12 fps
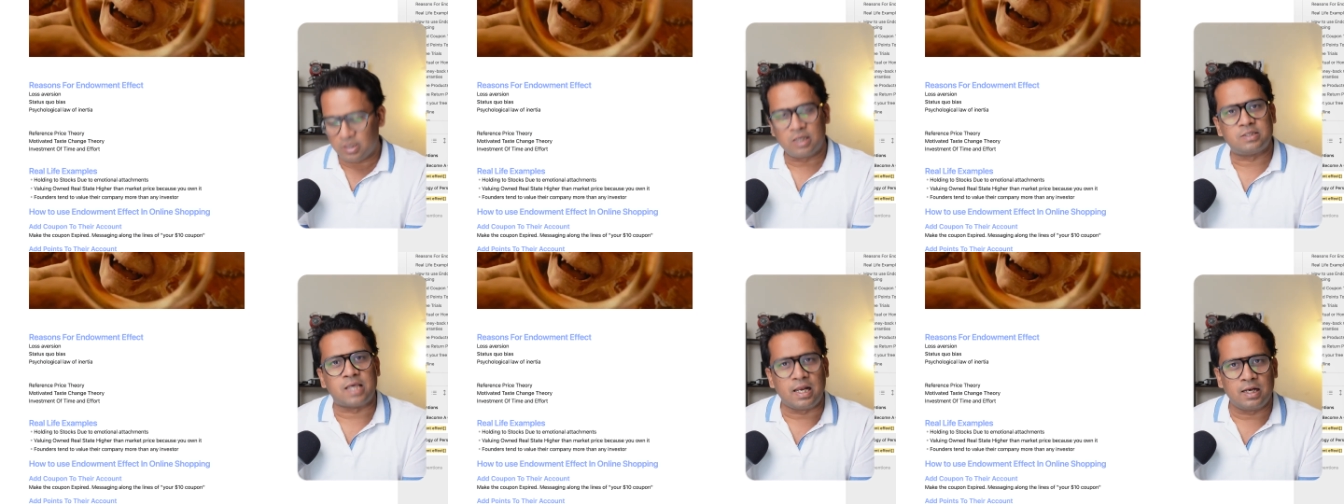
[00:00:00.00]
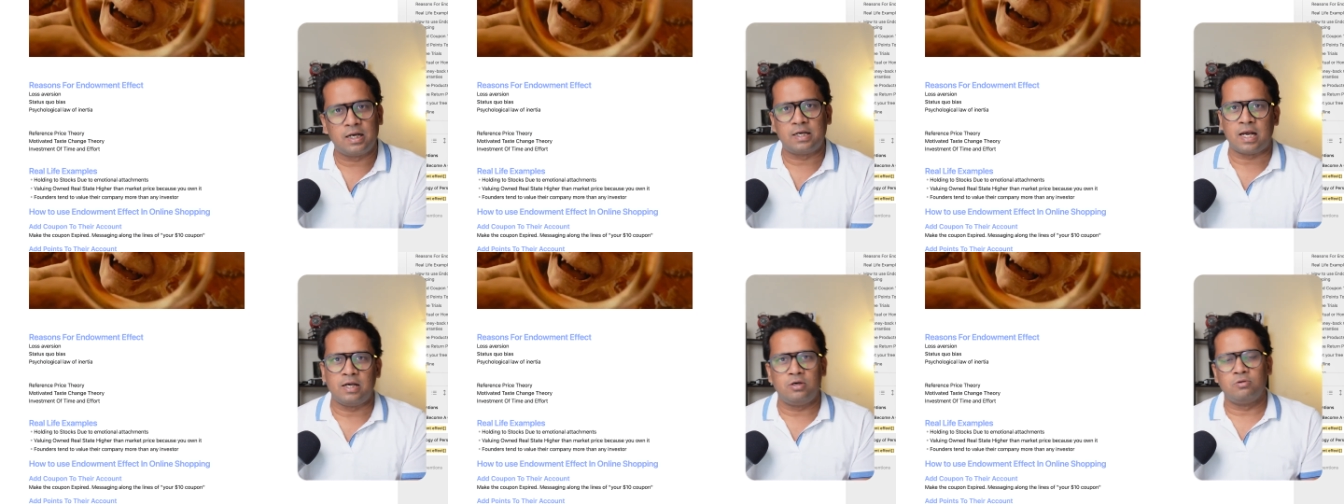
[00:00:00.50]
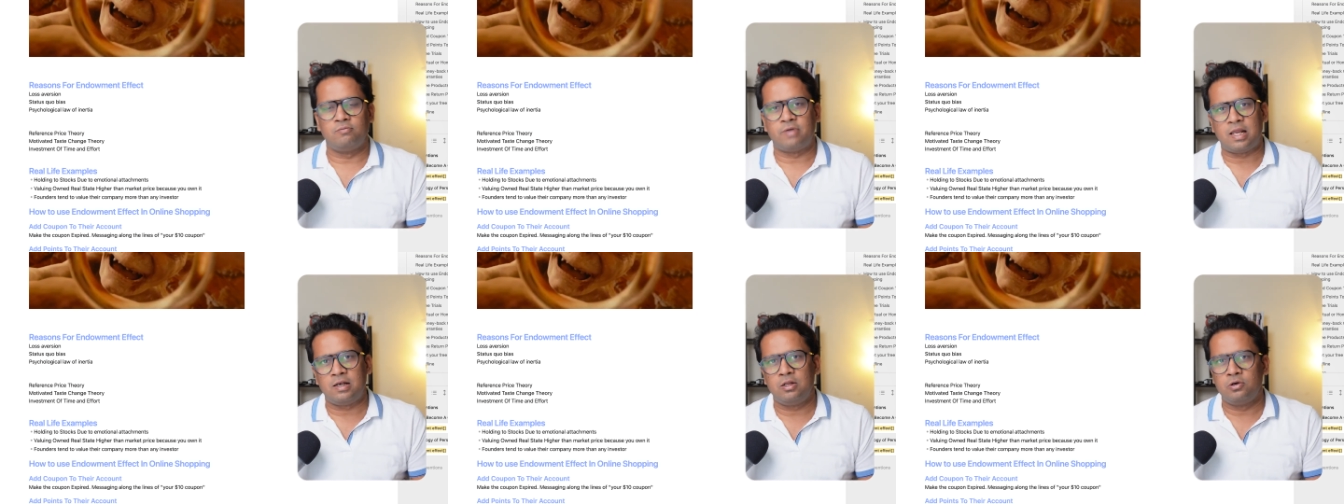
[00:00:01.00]
seller tend to
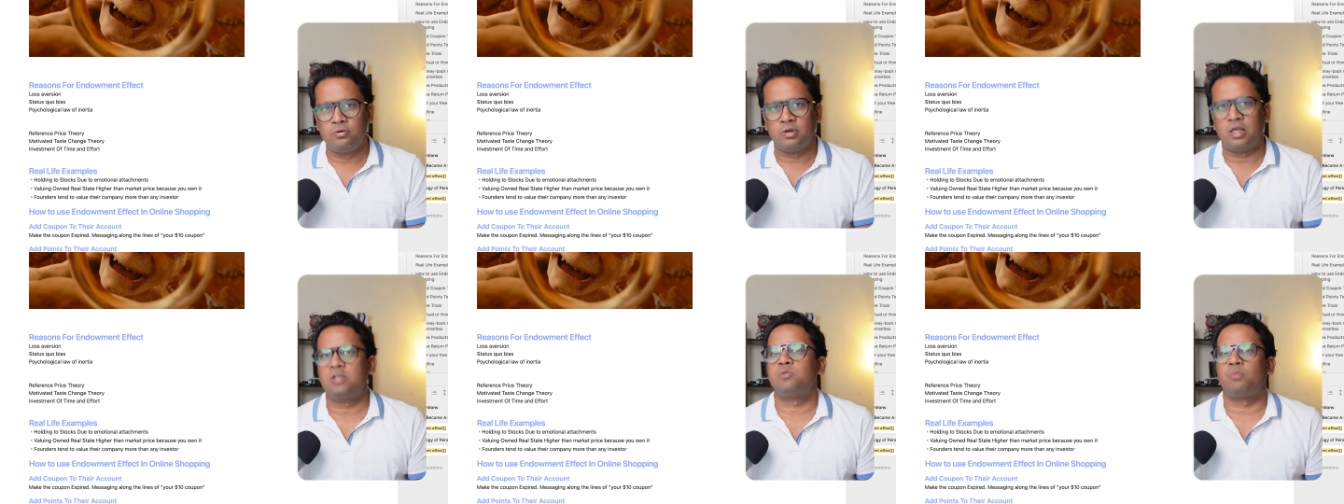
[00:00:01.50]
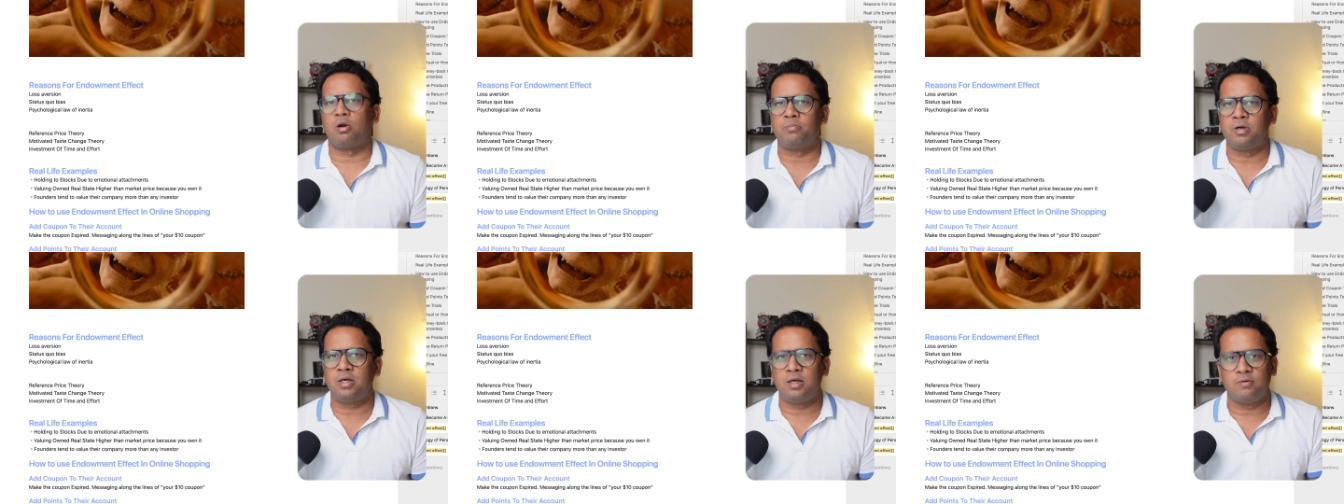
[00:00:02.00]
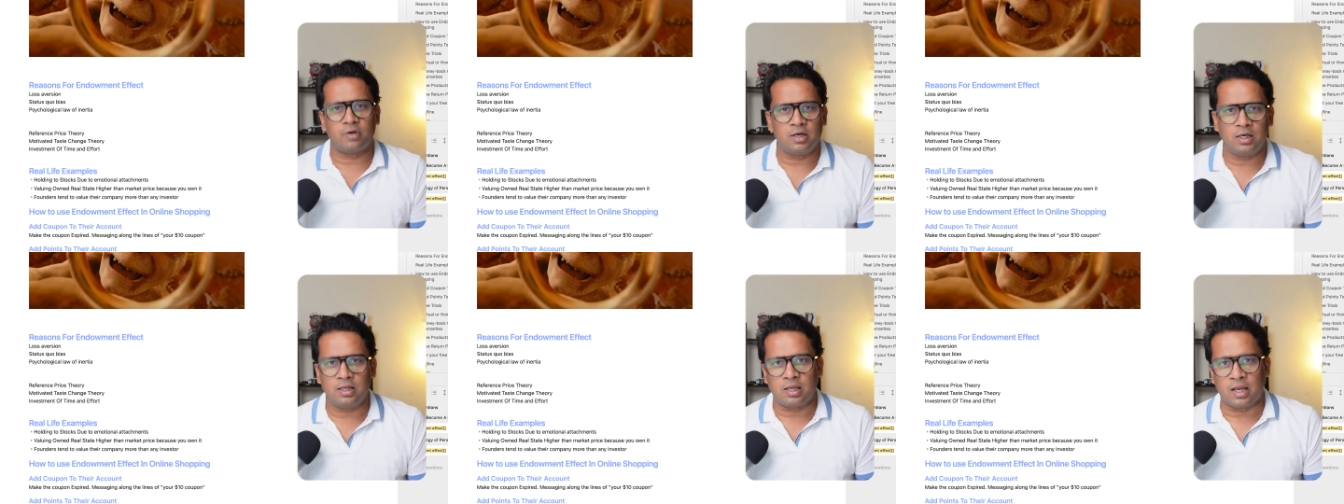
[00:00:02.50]
value his property
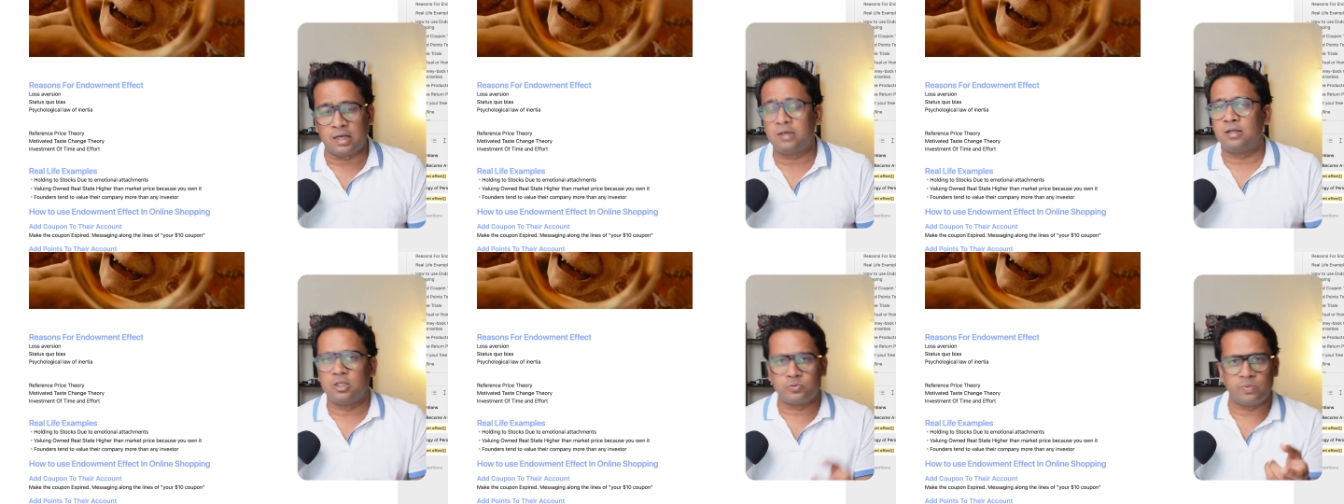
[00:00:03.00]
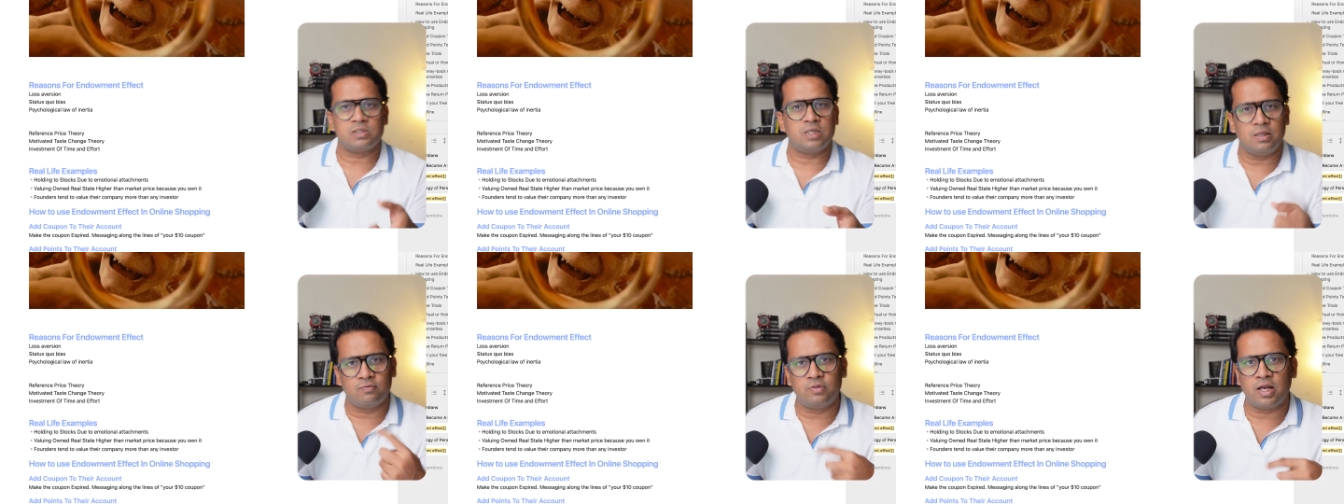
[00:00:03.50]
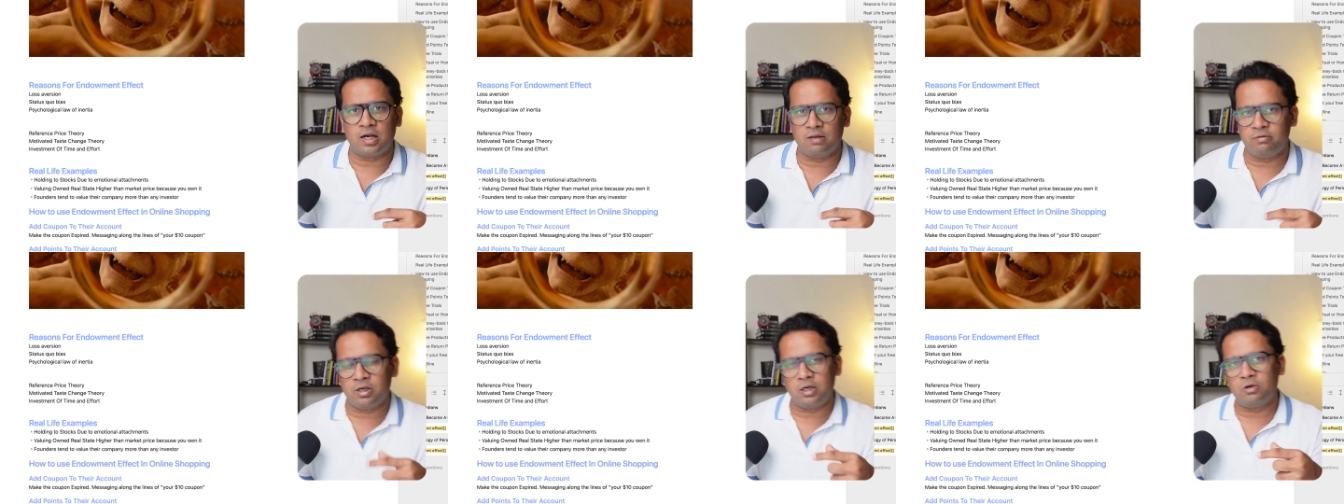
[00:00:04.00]
differently, and especially if they are
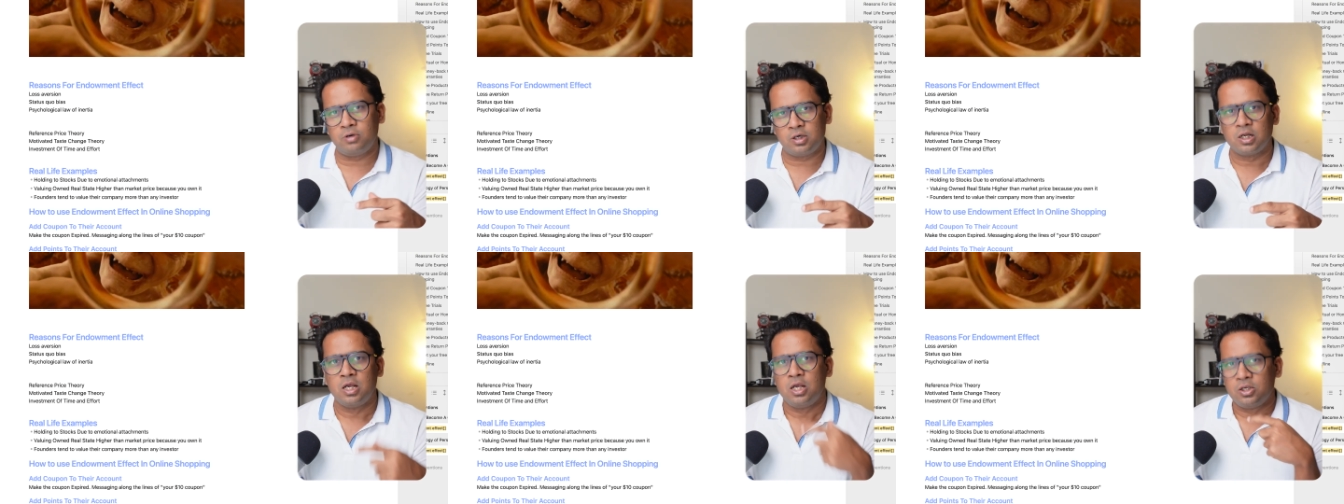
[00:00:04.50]
living into it.